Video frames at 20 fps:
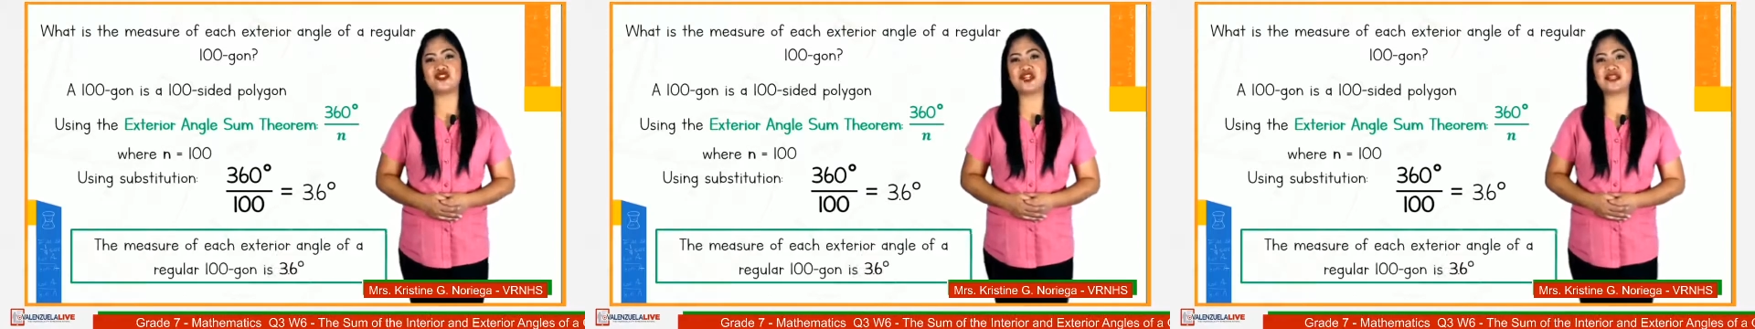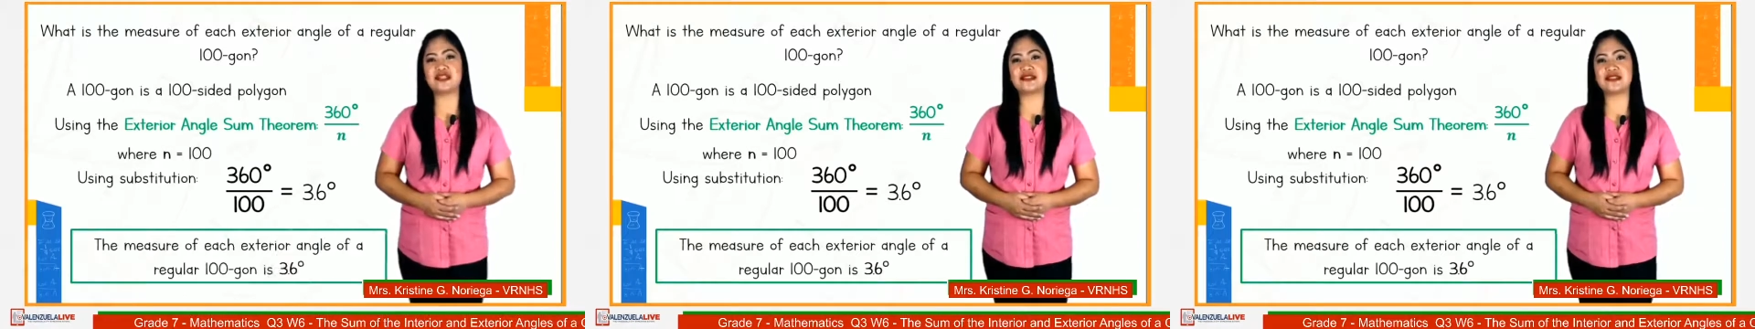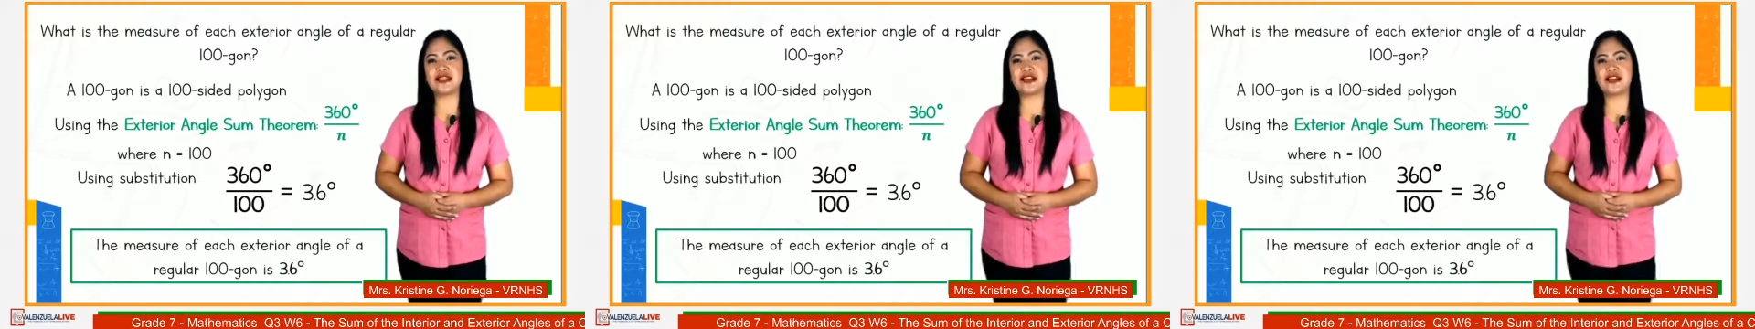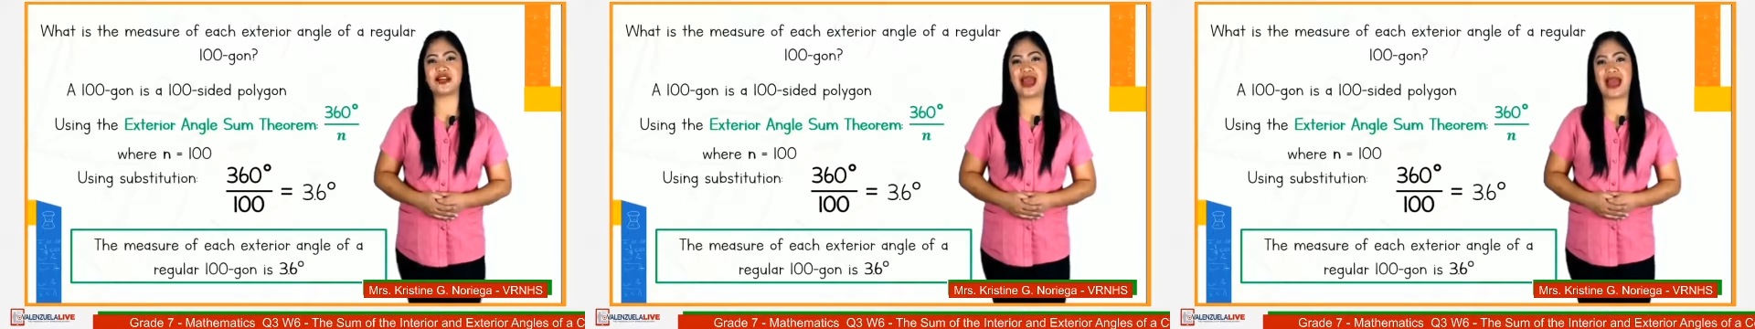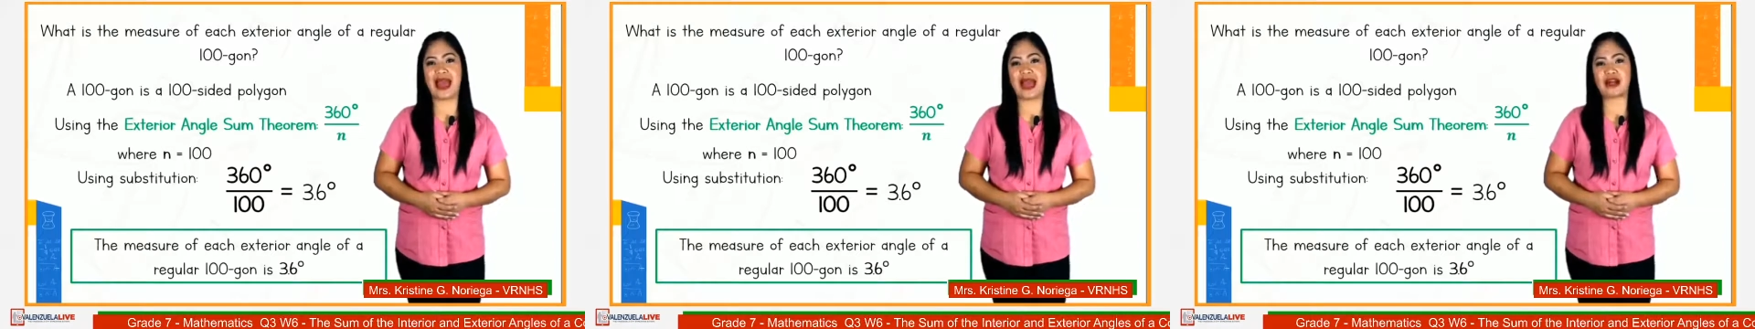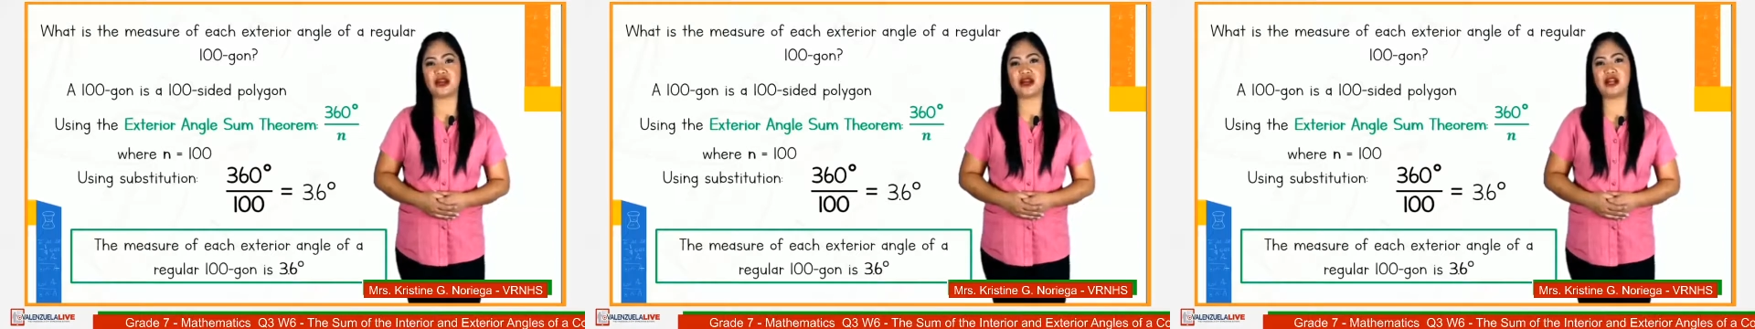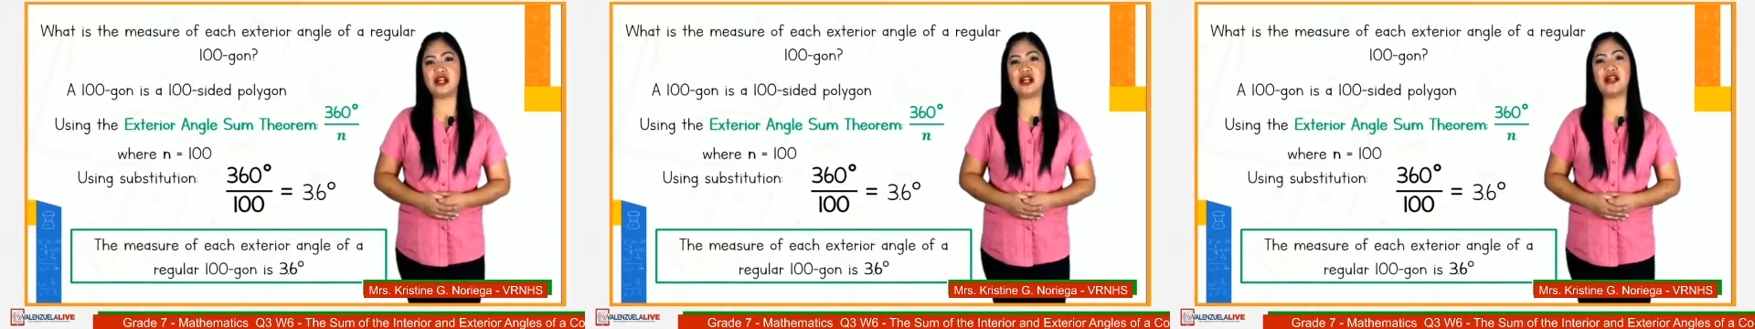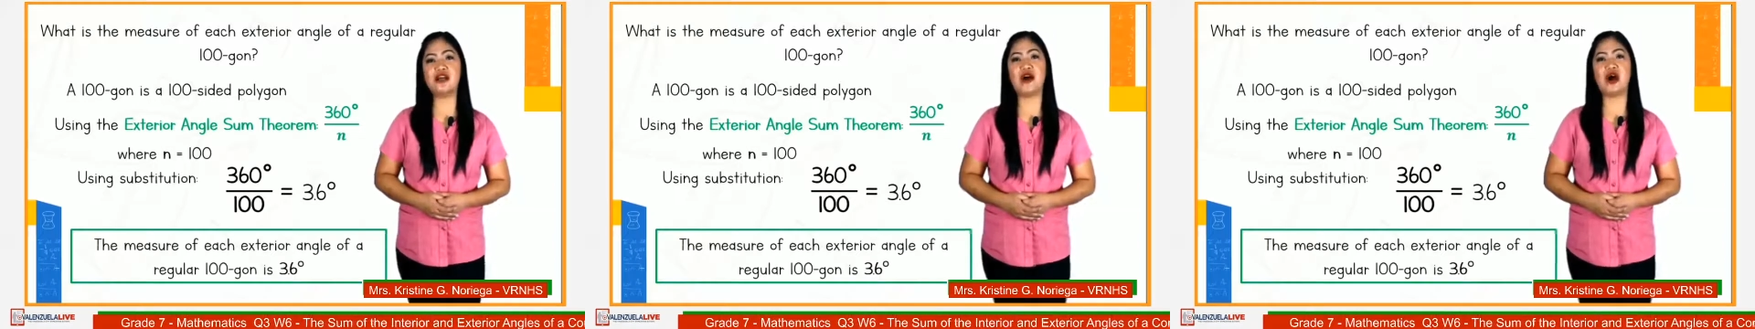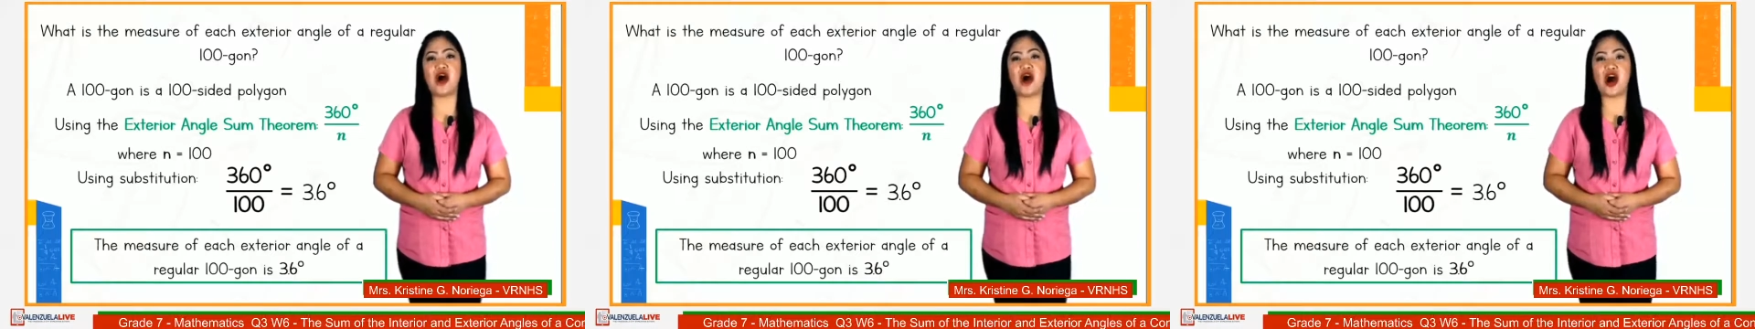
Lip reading: exterior angle